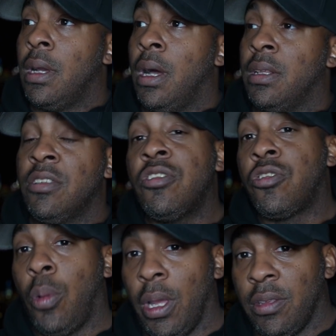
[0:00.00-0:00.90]
this is
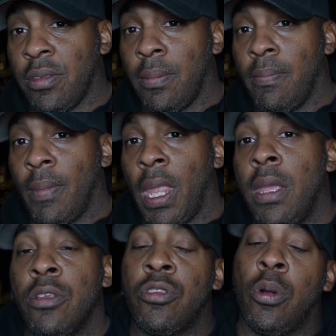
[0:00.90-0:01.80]
twice.
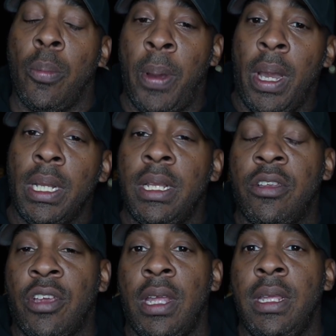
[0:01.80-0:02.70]
So apparently the
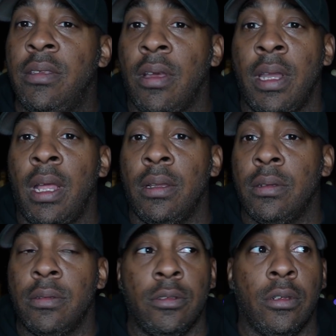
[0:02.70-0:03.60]
Chinese are not
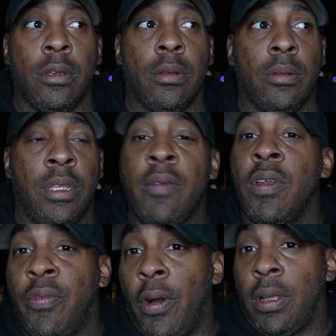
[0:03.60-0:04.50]
giving
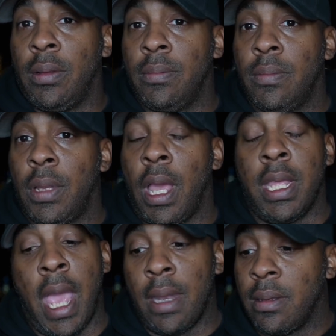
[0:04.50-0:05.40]
a fuck.
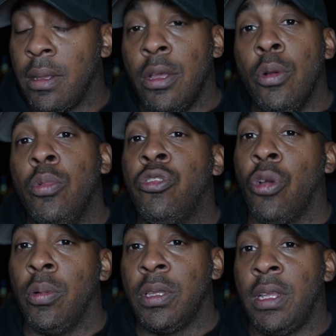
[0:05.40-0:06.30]
Again, we
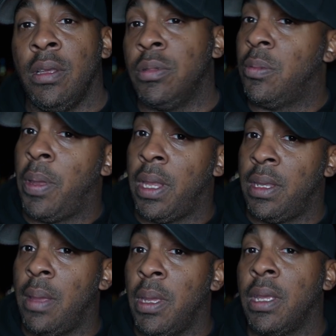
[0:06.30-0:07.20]
saw what they did with the
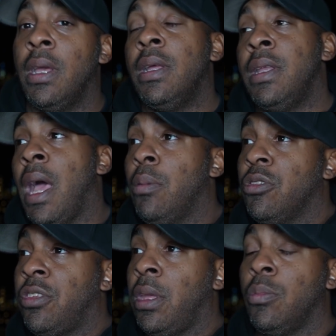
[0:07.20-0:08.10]
pandemic. Now we're
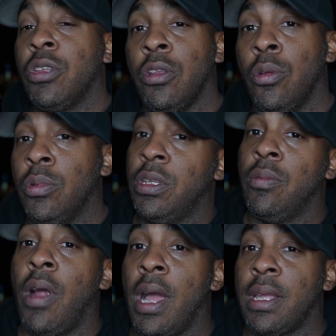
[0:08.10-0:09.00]
seeing what they're doing with their
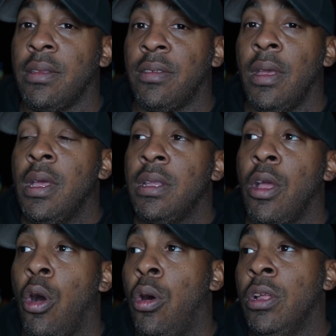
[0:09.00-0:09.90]
rockets.
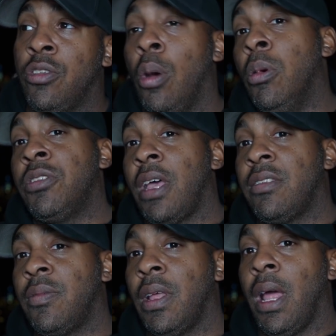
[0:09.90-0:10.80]
It's almost as
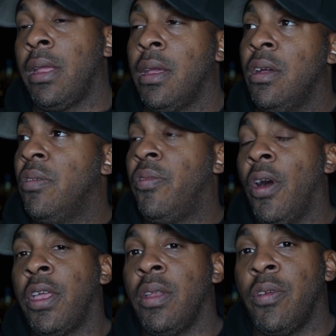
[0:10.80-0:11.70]
if they're like,
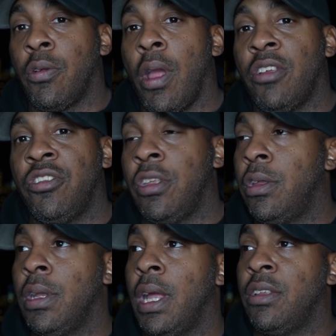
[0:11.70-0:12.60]
fuck it, if it crashes in the
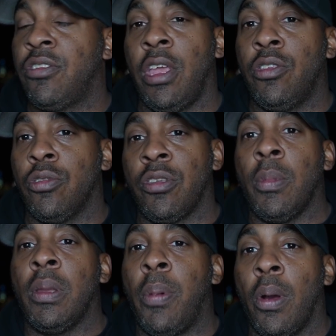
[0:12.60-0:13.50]
United States or some
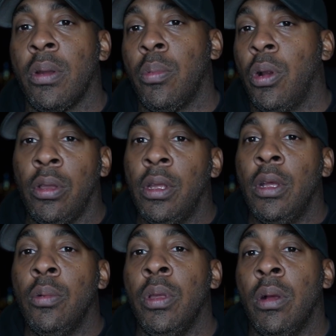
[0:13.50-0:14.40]
other part of the world,
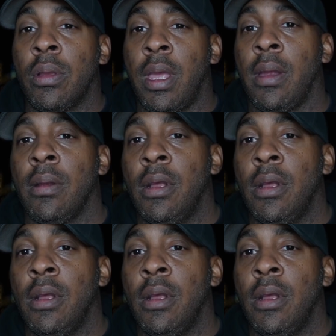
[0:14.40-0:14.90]
we don't care.